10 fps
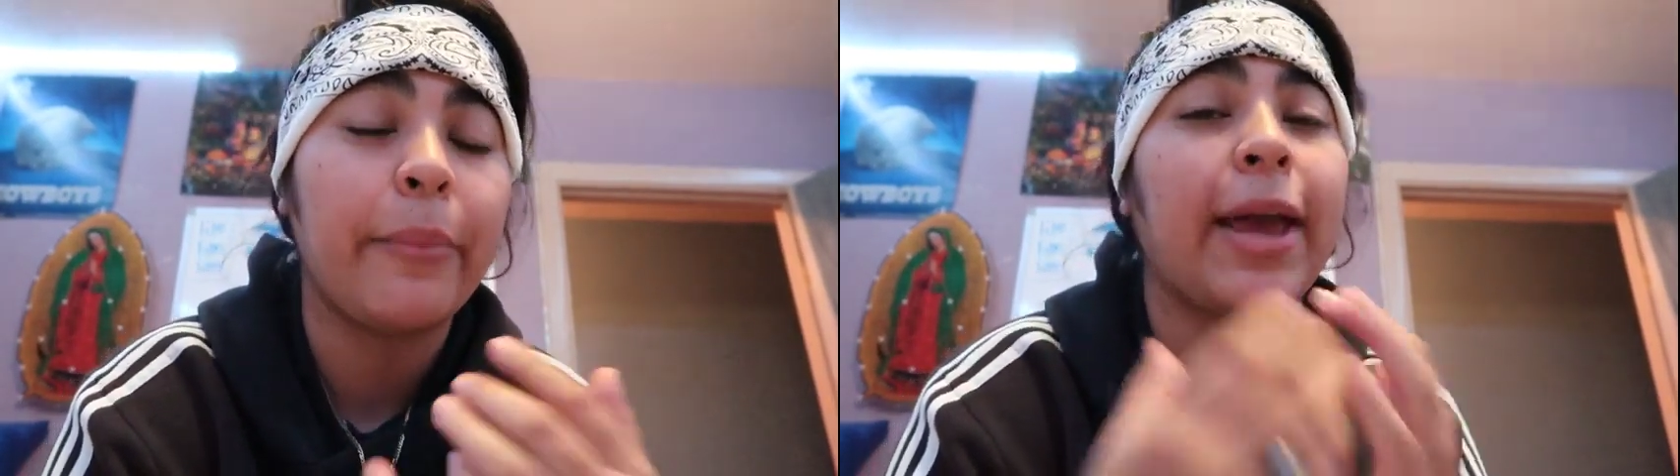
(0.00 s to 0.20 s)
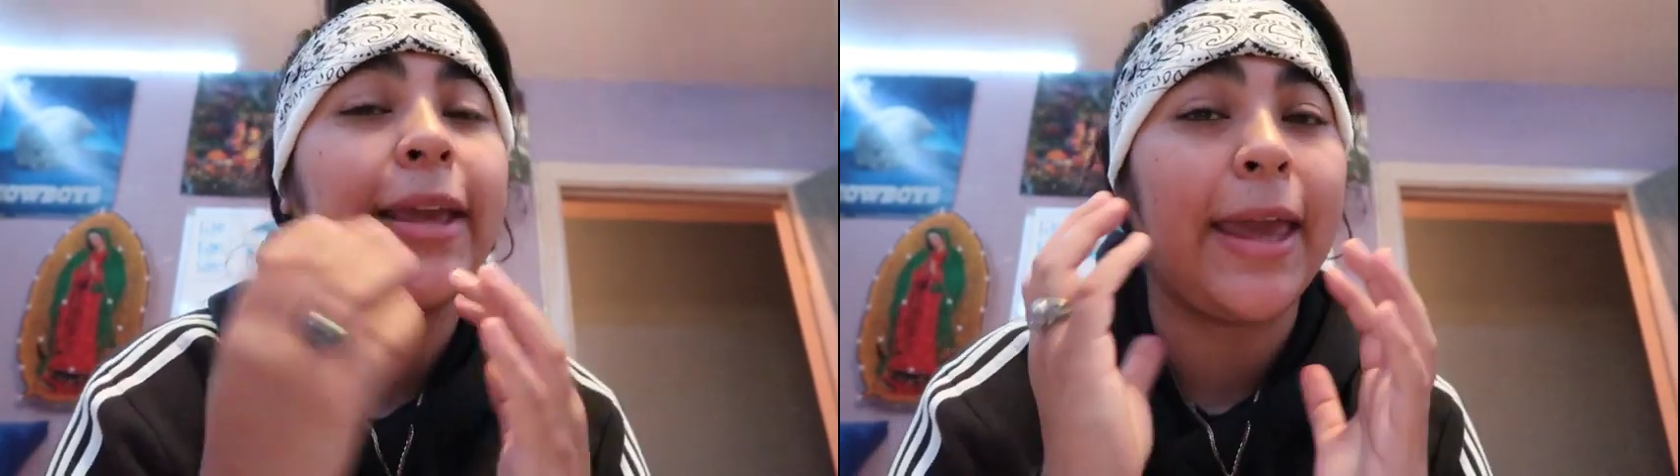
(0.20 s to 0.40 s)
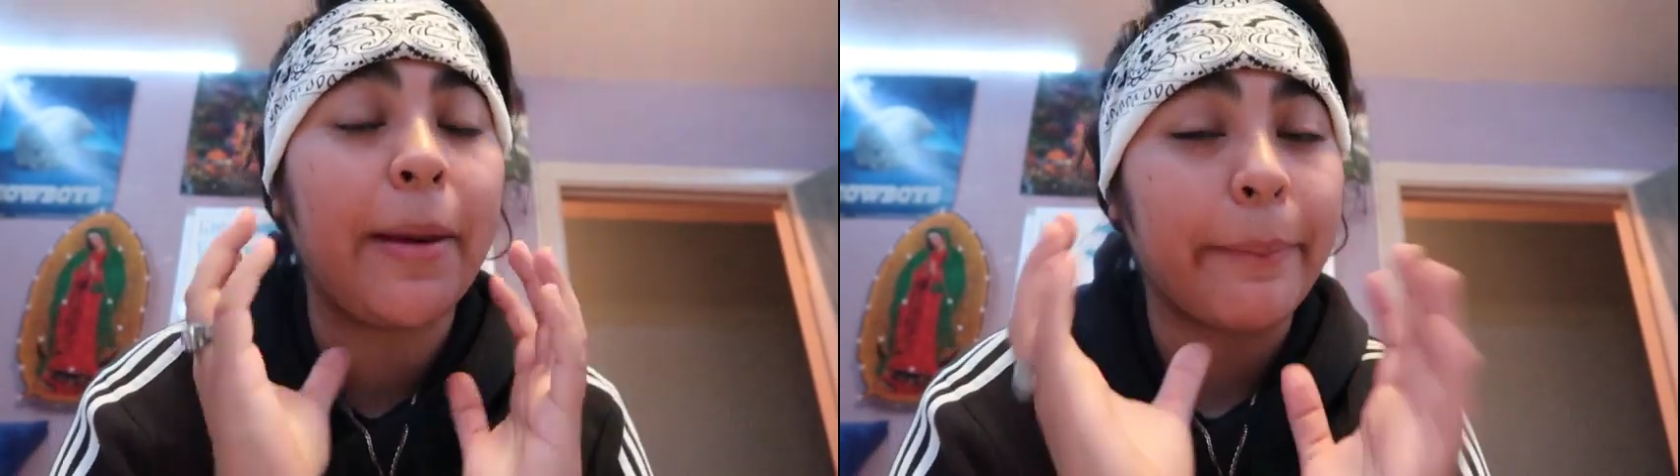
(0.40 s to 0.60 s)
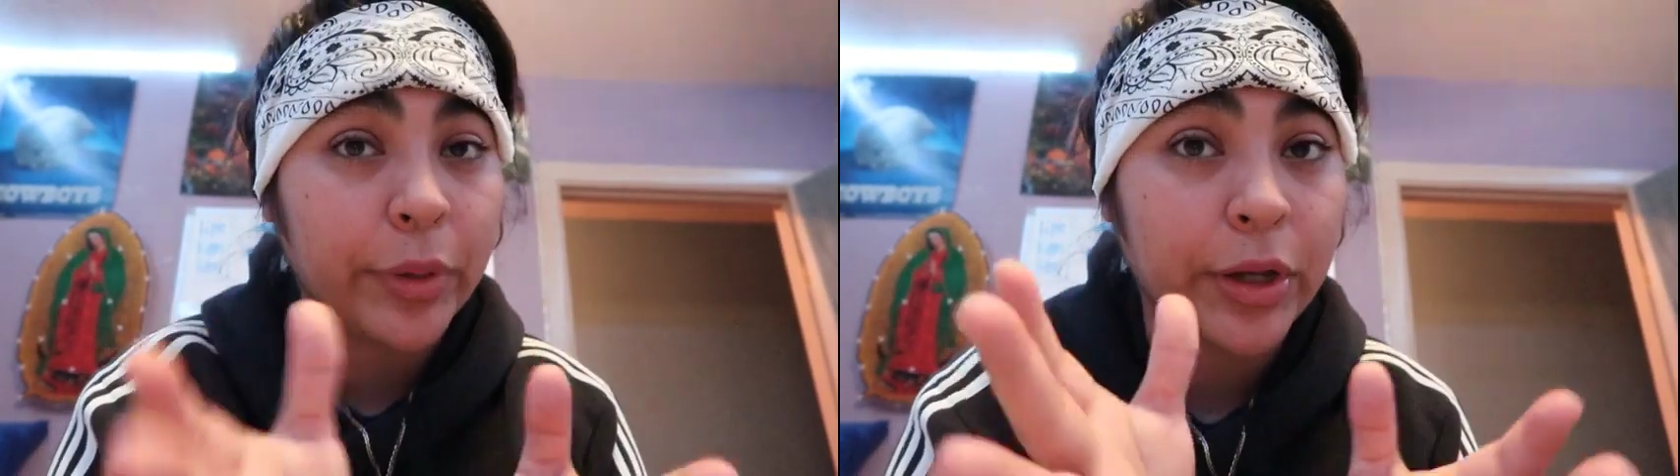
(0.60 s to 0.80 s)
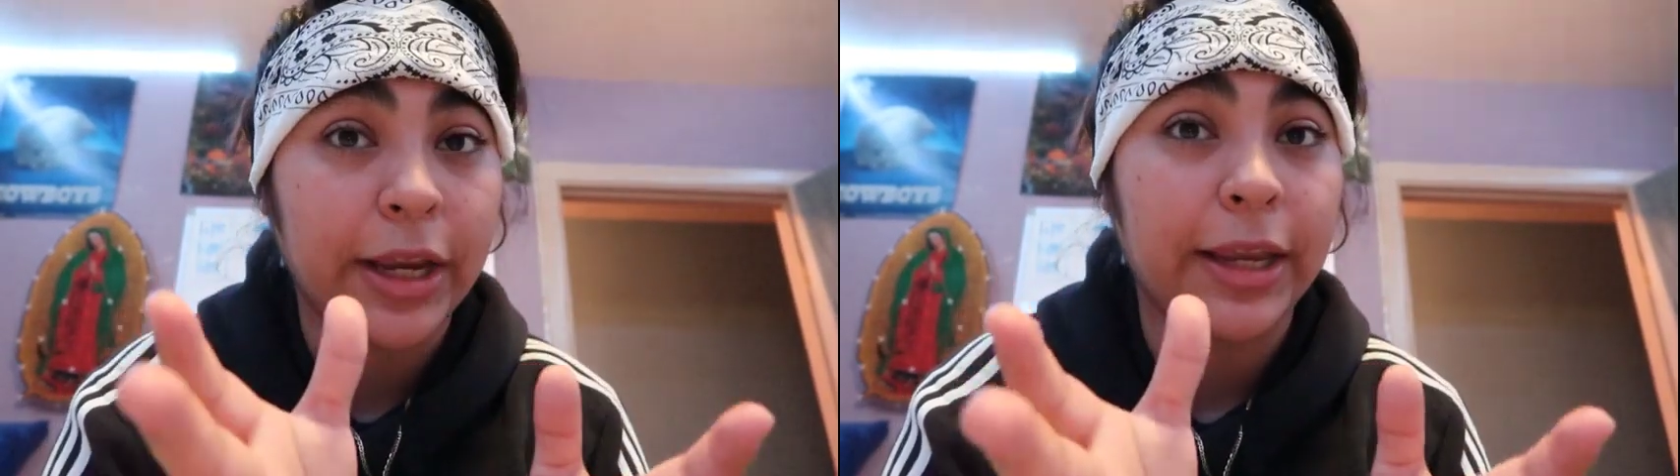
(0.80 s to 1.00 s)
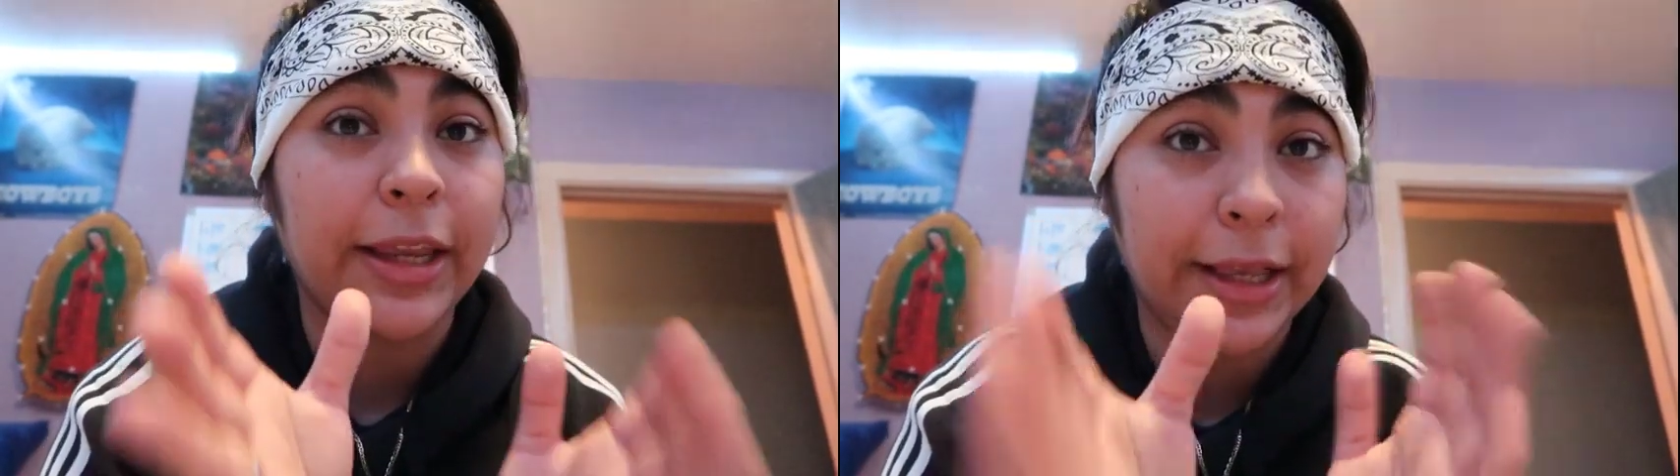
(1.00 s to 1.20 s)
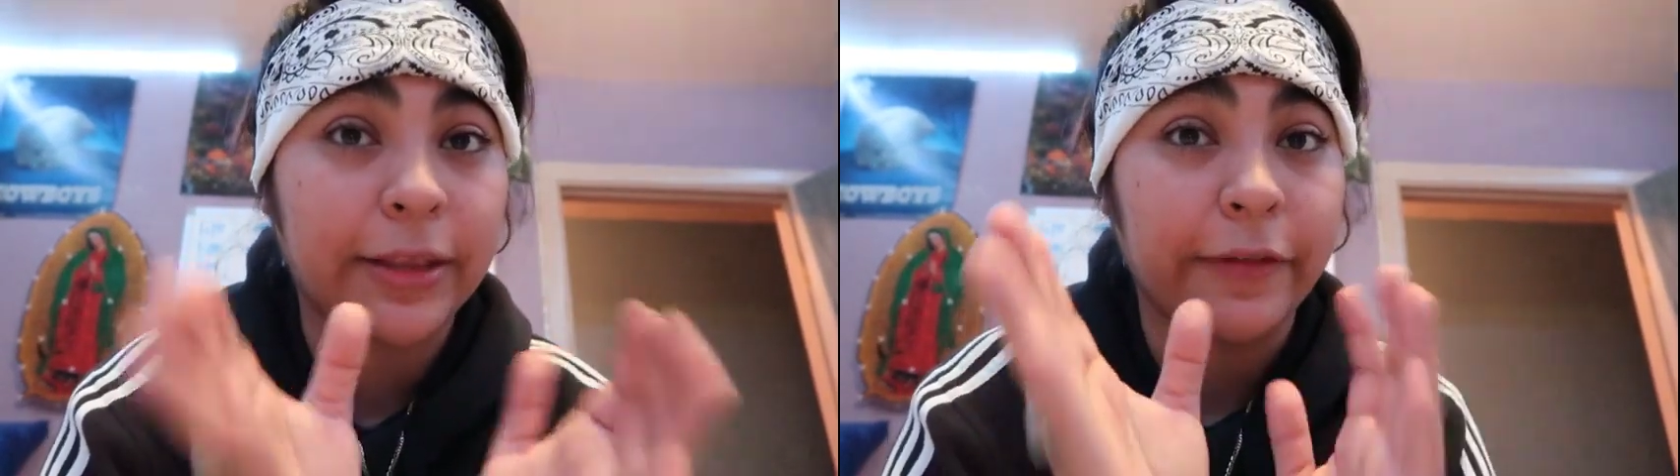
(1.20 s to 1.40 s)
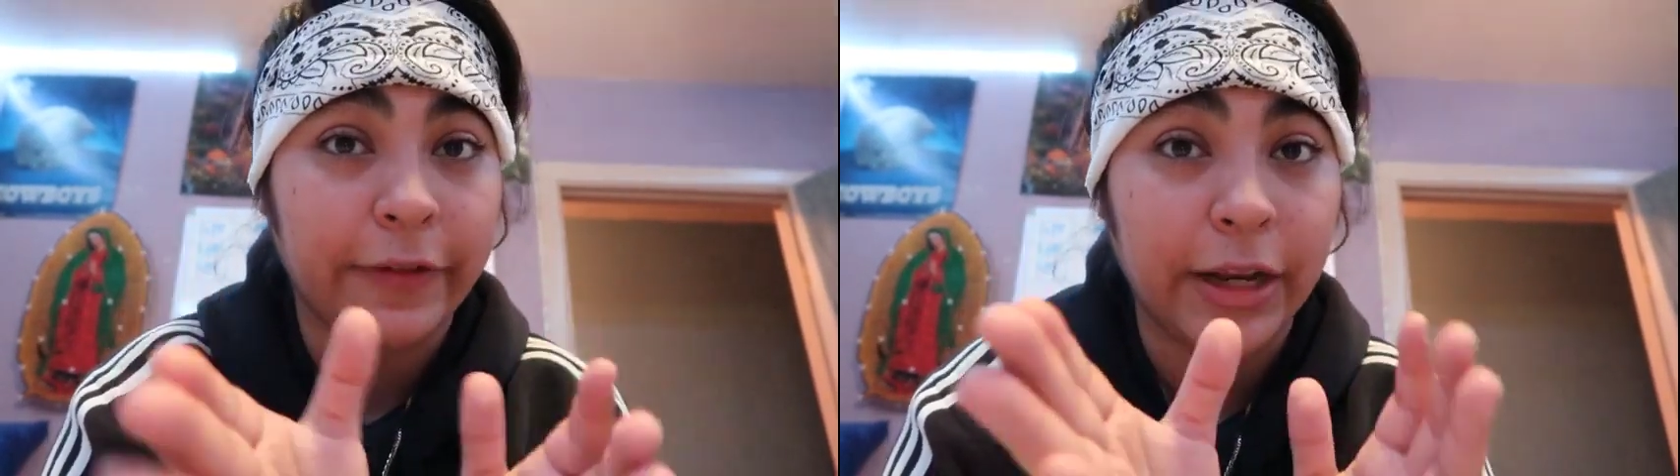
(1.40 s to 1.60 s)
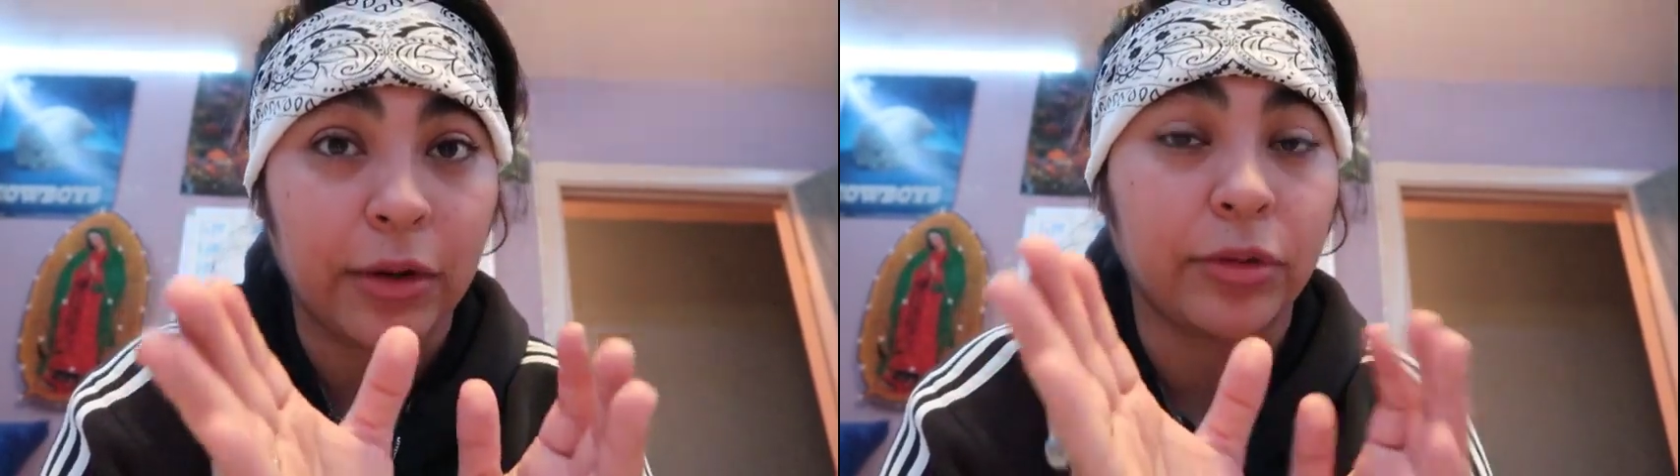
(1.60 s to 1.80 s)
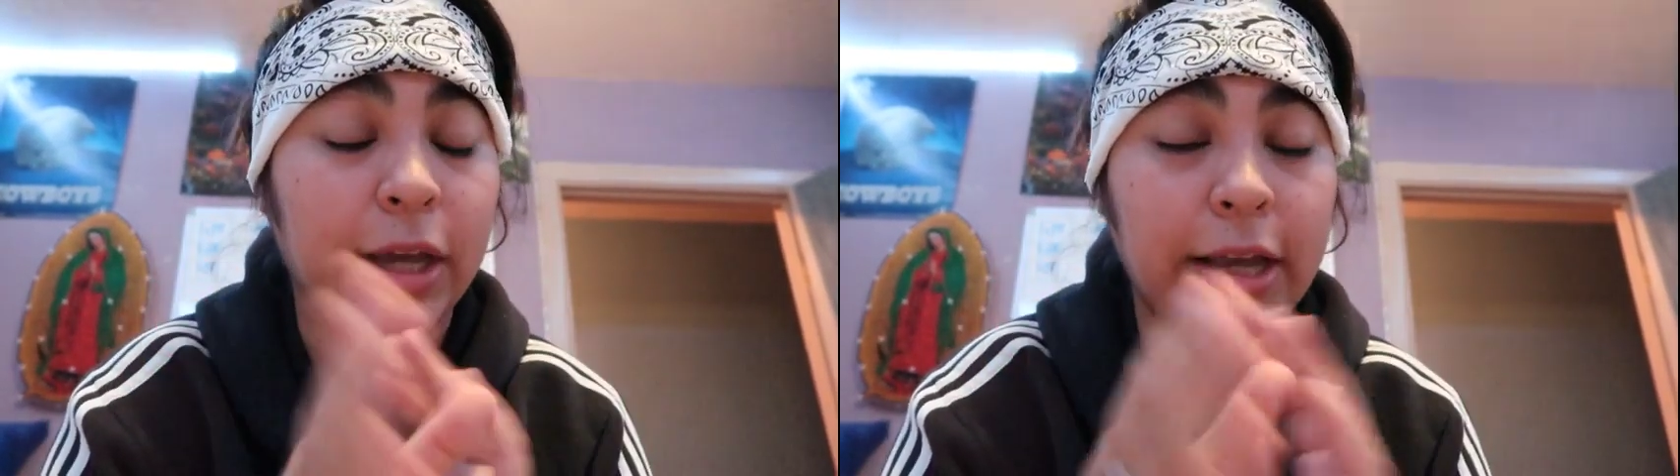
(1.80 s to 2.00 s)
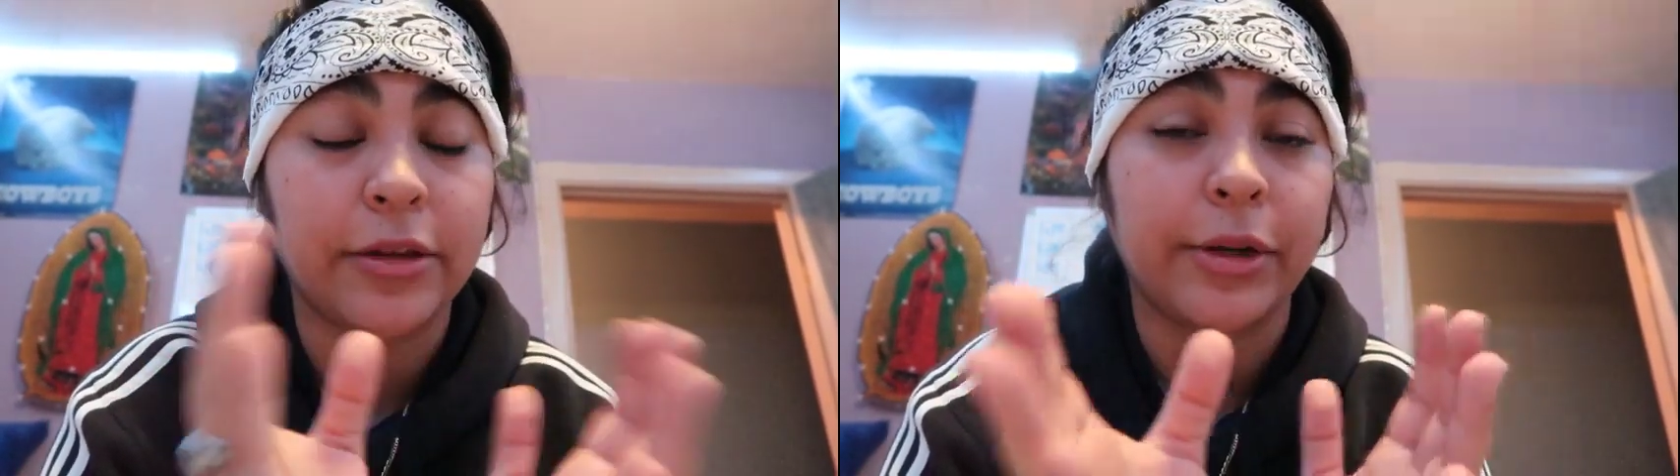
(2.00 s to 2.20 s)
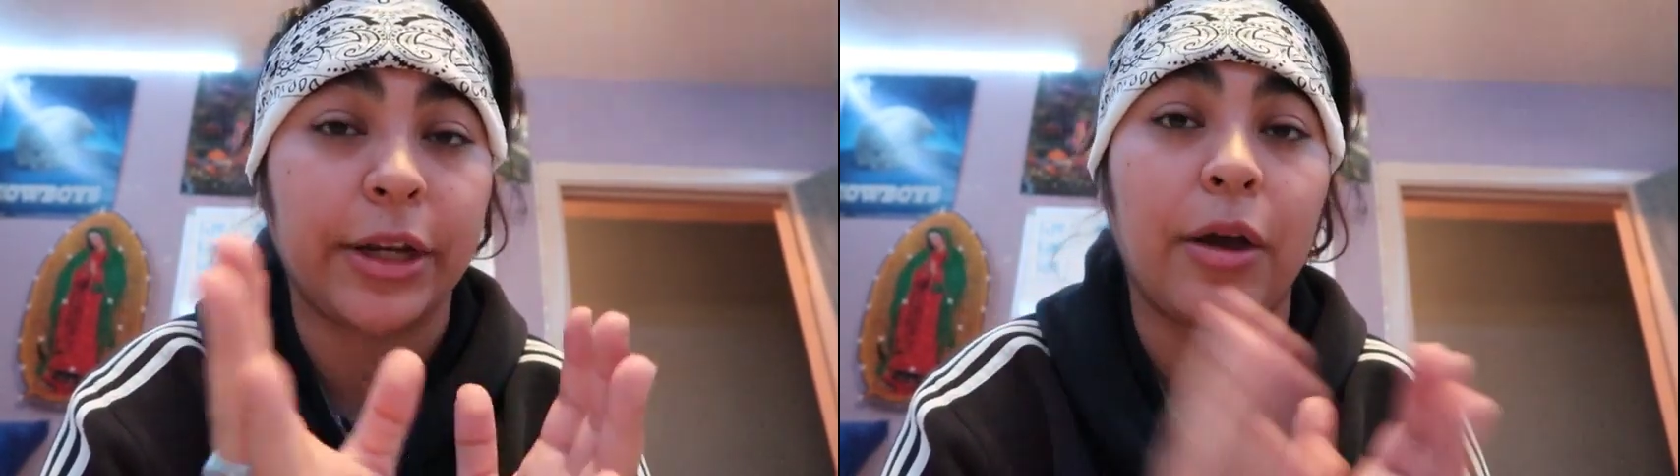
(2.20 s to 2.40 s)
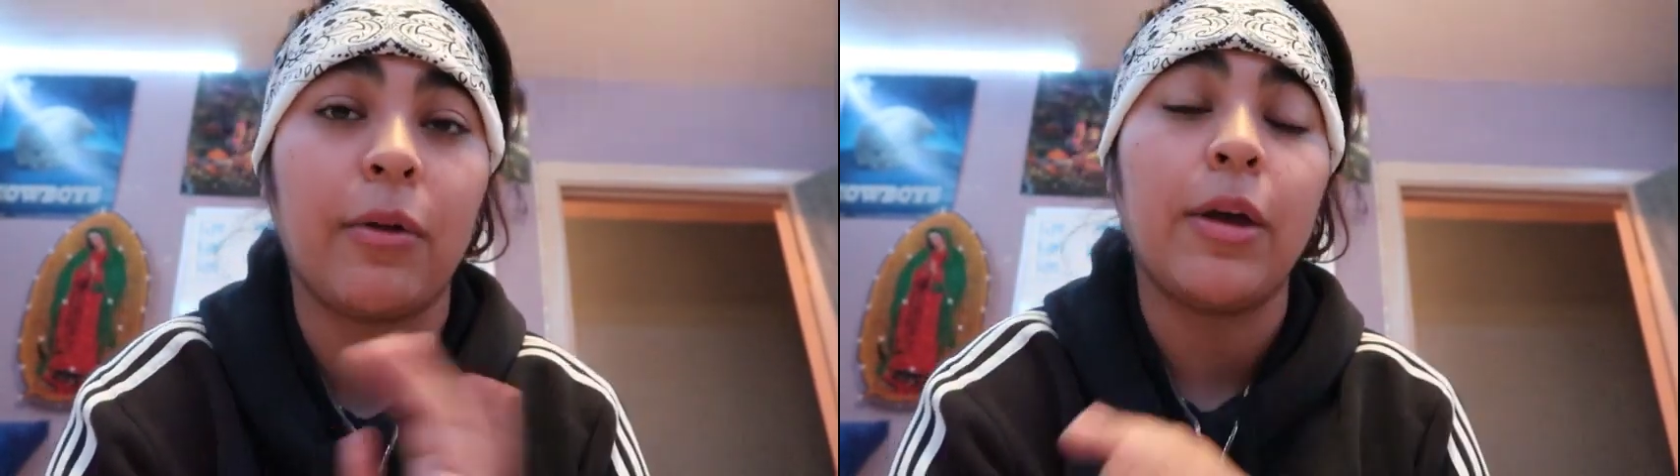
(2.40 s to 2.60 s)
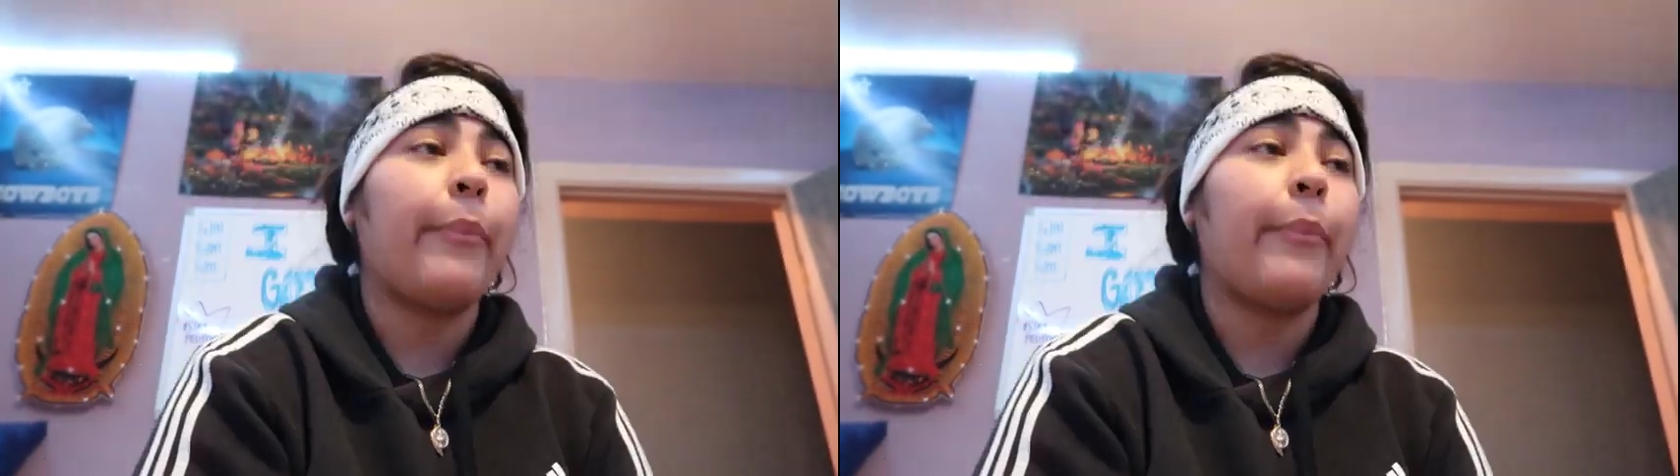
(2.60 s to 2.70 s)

but I can't put it in the video. You guys already know.